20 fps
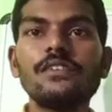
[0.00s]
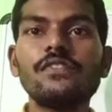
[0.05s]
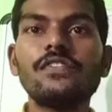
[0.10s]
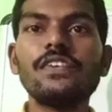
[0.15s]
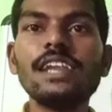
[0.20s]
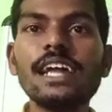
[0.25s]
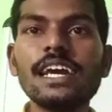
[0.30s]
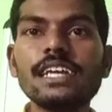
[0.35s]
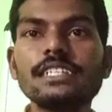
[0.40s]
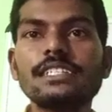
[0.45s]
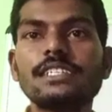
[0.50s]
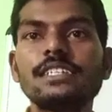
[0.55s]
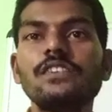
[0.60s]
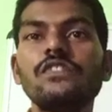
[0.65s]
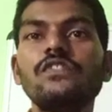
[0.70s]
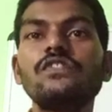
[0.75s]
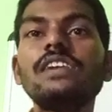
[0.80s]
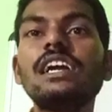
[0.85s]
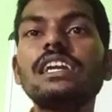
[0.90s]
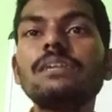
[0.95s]

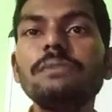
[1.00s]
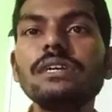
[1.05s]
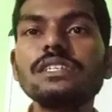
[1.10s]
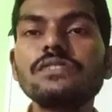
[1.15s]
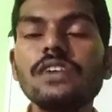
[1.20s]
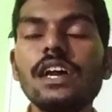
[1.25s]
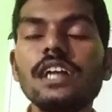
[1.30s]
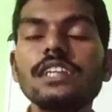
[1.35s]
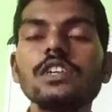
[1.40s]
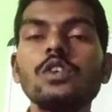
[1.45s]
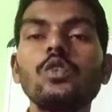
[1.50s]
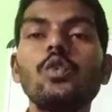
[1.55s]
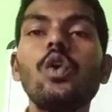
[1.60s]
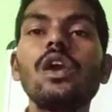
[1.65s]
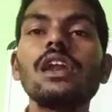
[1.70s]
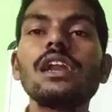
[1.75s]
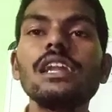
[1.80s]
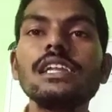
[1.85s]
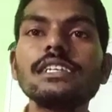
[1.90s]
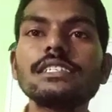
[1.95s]
finite means what?
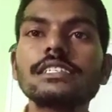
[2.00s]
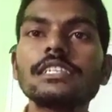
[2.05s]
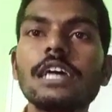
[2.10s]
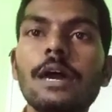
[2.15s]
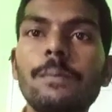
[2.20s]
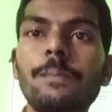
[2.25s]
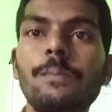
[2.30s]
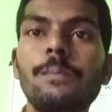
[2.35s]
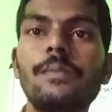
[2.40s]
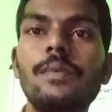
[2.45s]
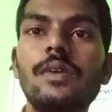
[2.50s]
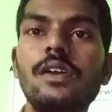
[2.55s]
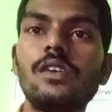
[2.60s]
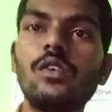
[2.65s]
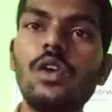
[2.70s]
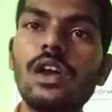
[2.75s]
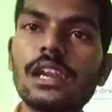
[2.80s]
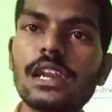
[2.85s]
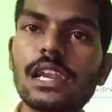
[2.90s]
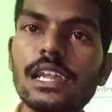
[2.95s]
Only some.
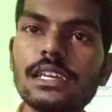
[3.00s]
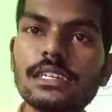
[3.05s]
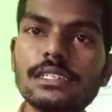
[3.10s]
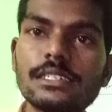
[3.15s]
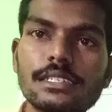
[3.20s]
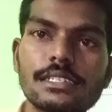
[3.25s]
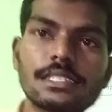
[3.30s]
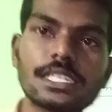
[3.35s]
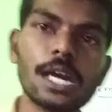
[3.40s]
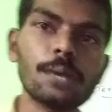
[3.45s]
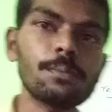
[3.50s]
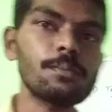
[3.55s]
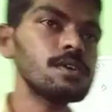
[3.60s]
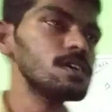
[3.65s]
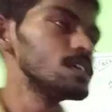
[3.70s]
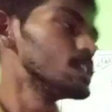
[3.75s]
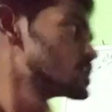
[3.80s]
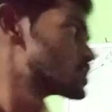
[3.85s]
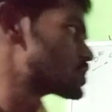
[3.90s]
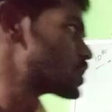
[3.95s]

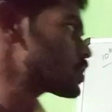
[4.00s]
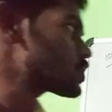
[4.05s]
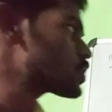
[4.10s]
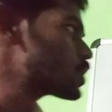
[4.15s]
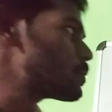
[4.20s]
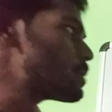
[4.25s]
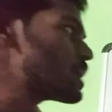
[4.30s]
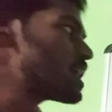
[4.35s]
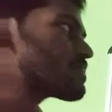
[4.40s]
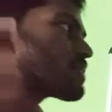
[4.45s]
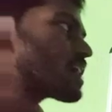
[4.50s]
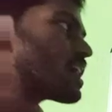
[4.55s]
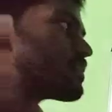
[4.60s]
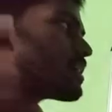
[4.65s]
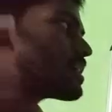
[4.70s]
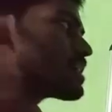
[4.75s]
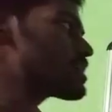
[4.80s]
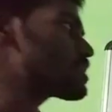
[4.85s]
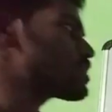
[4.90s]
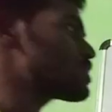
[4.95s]
So
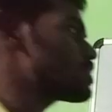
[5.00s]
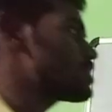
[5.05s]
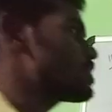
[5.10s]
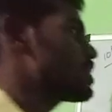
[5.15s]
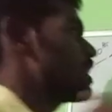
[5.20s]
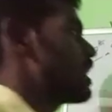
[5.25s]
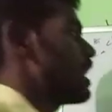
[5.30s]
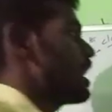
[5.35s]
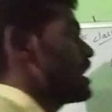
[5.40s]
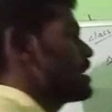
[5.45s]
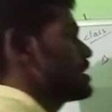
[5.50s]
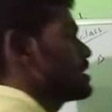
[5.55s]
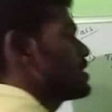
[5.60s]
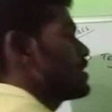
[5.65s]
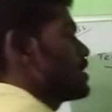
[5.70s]
2.512 and